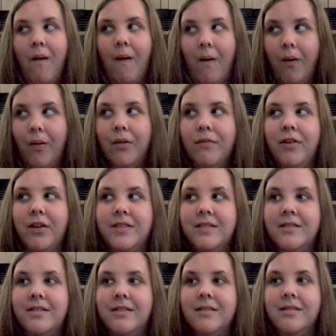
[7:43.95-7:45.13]
All of
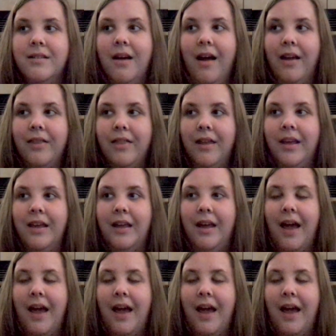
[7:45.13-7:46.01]
us, I think,